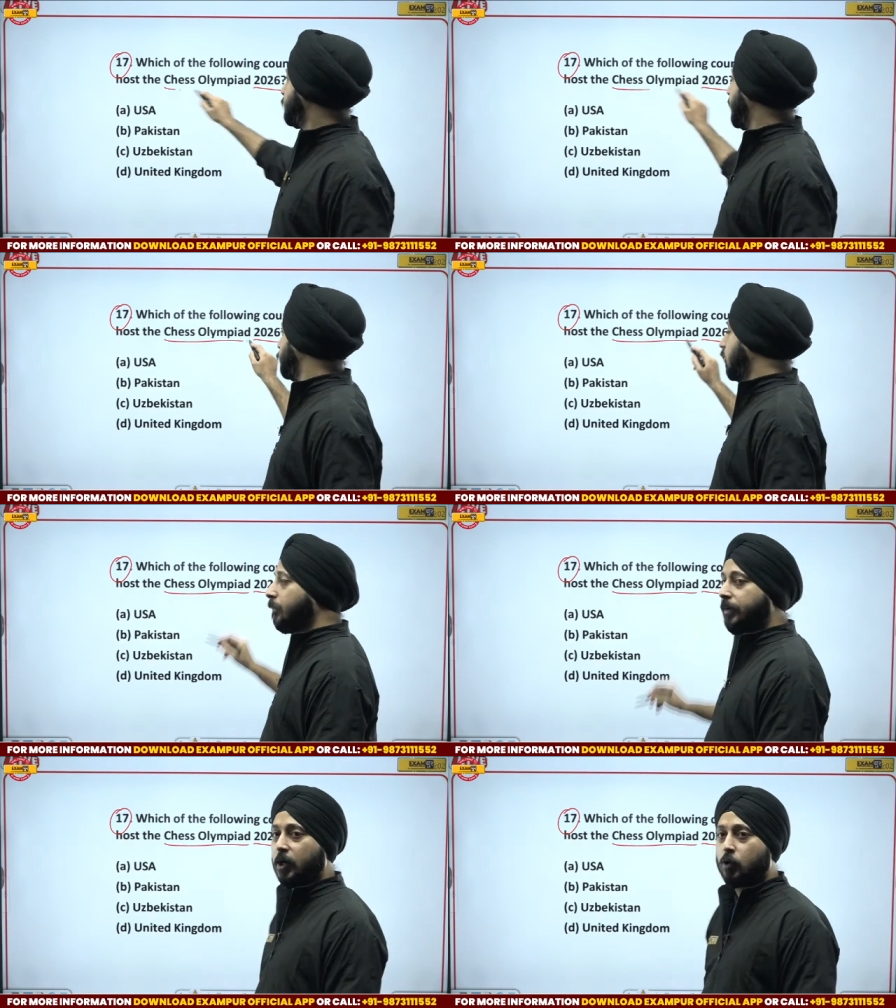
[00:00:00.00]
Chess
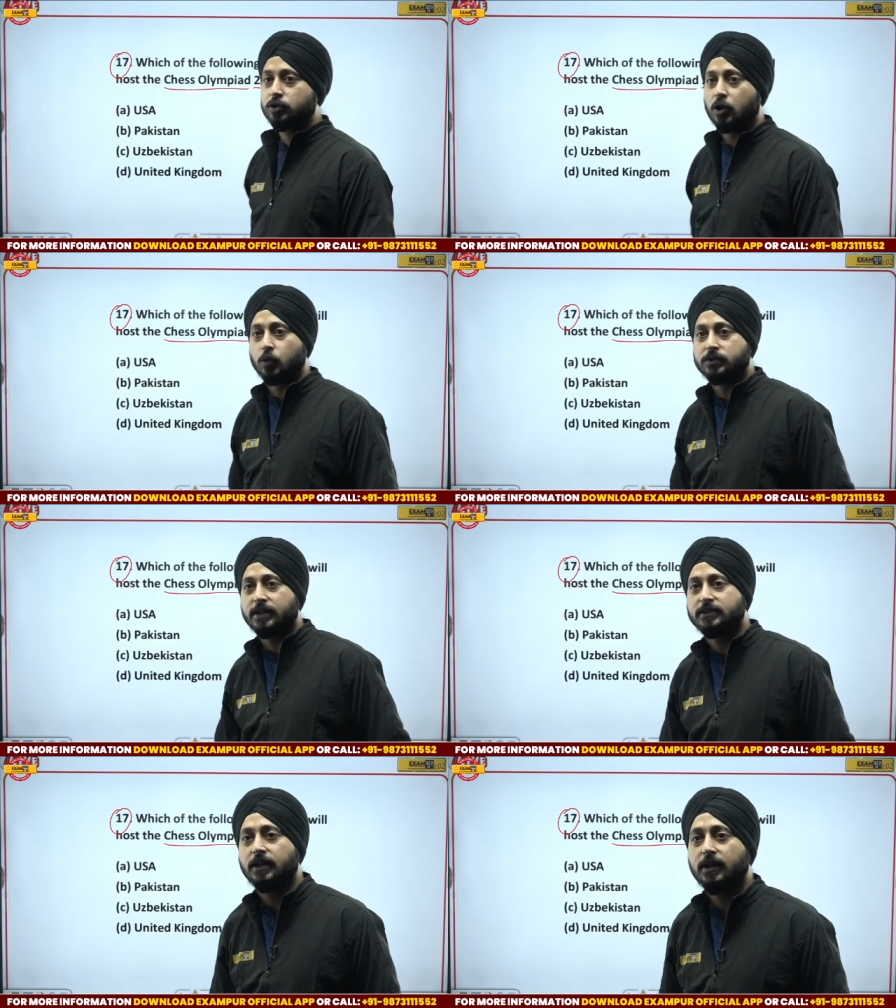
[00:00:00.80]
Olympiad
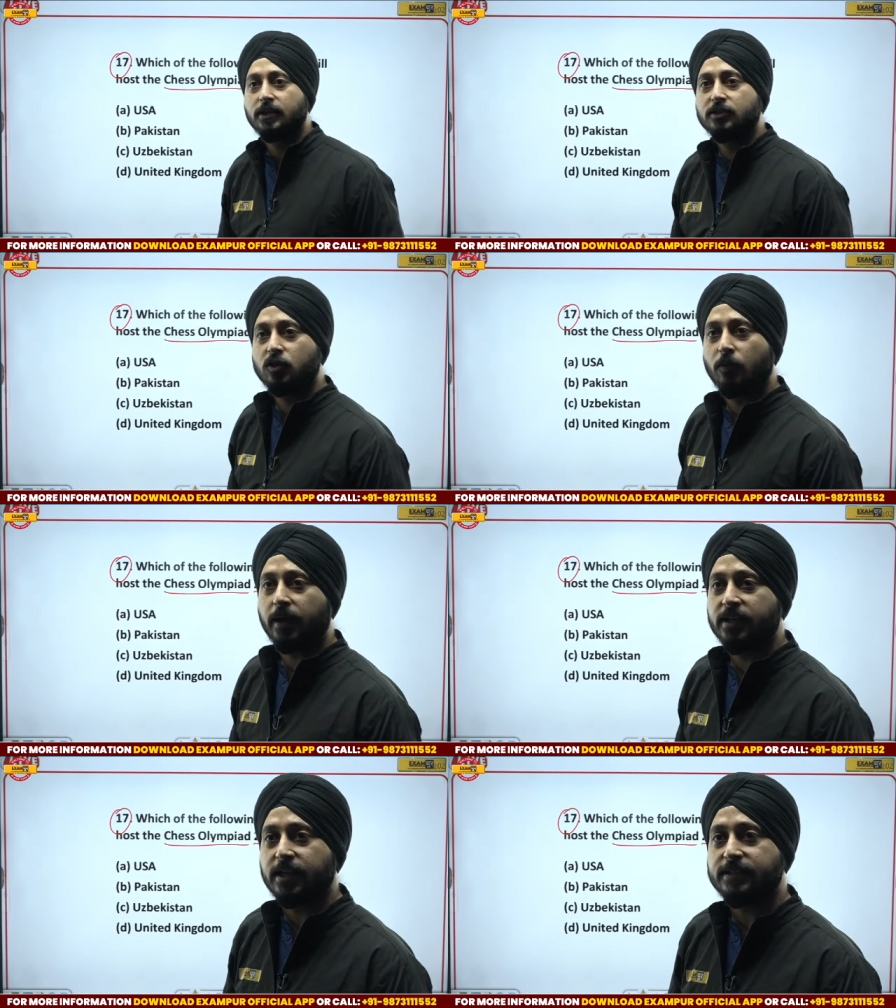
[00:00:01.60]
2026? So
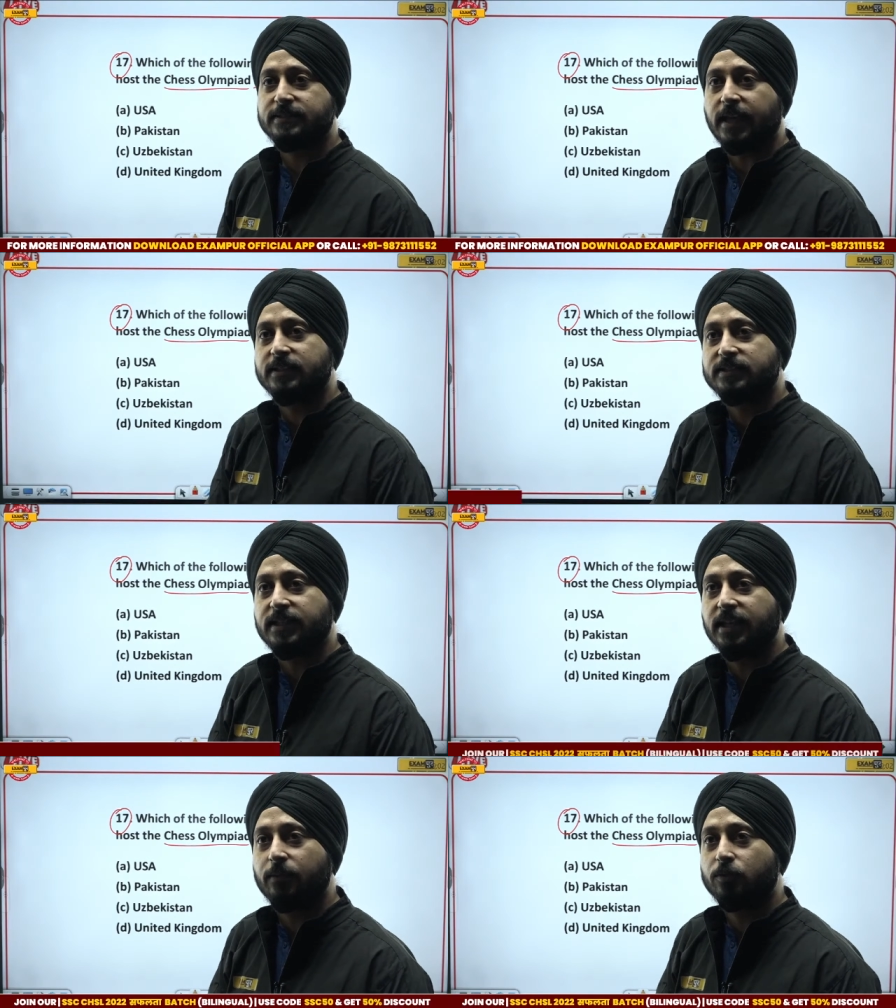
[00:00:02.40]
Manisha is saying
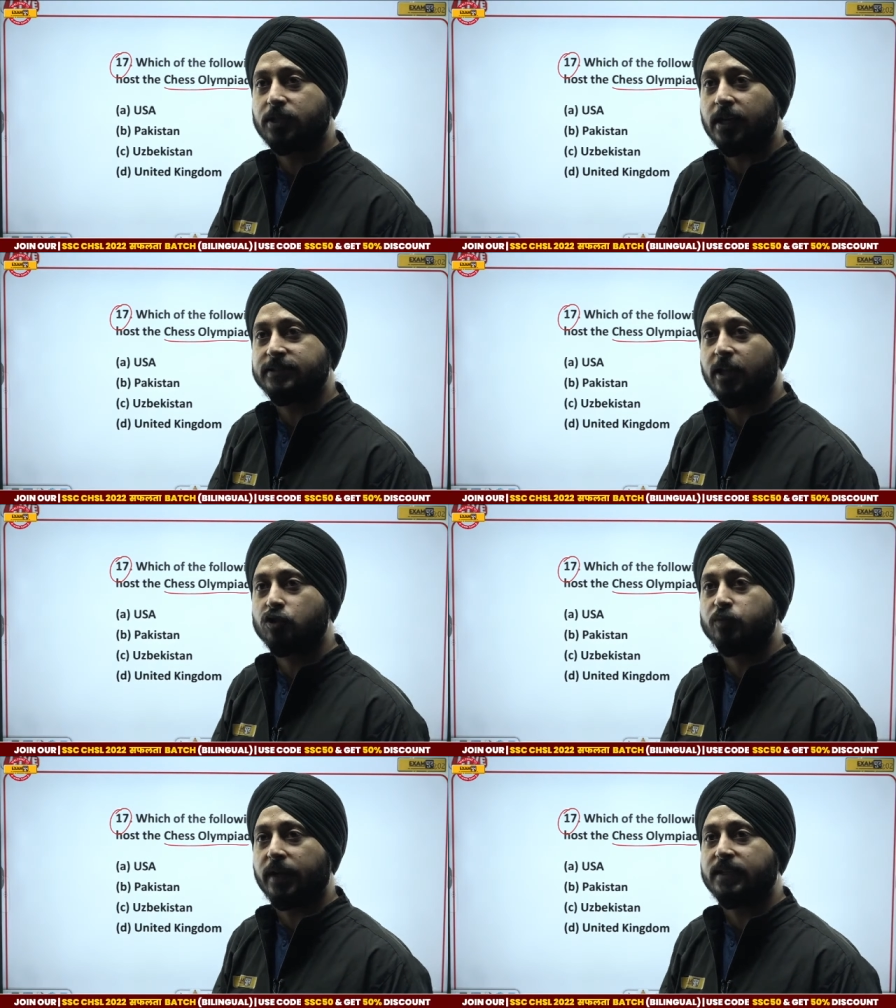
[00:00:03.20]
C, Muskan saying
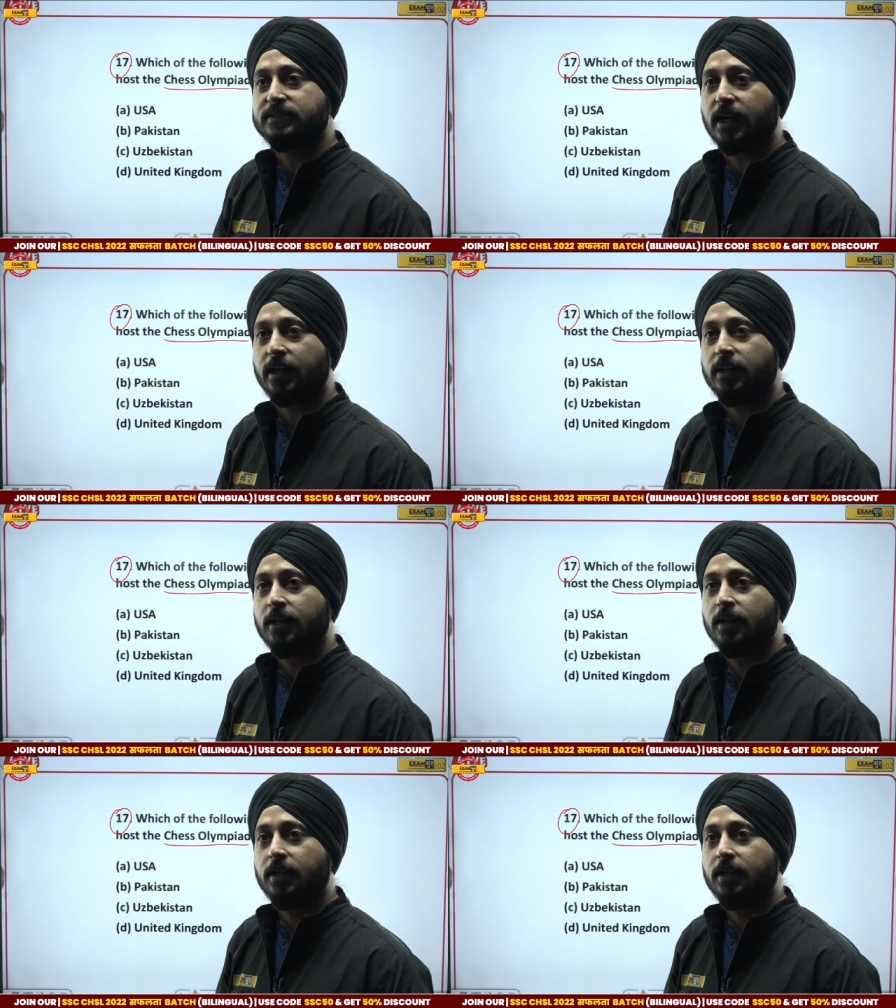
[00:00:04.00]
Uzbekistan.